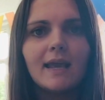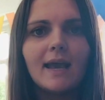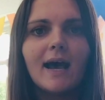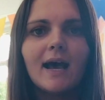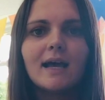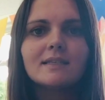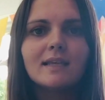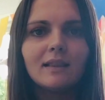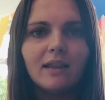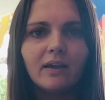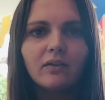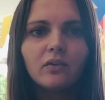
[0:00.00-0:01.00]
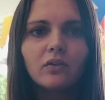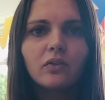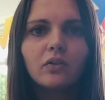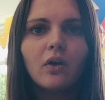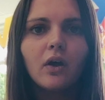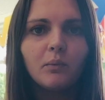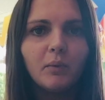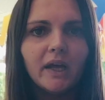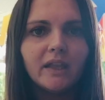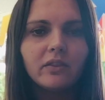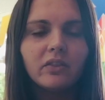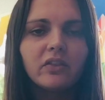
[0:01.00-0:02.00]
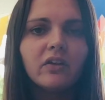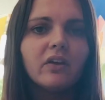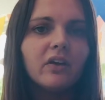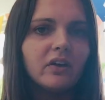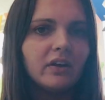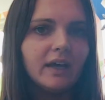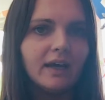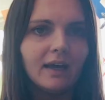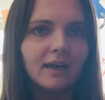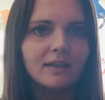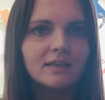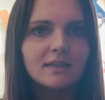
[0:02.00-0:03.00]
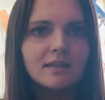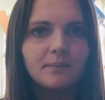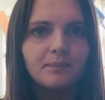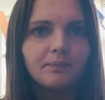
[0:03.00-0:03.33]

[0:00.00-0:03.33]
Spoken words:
It has a length, a width and a height.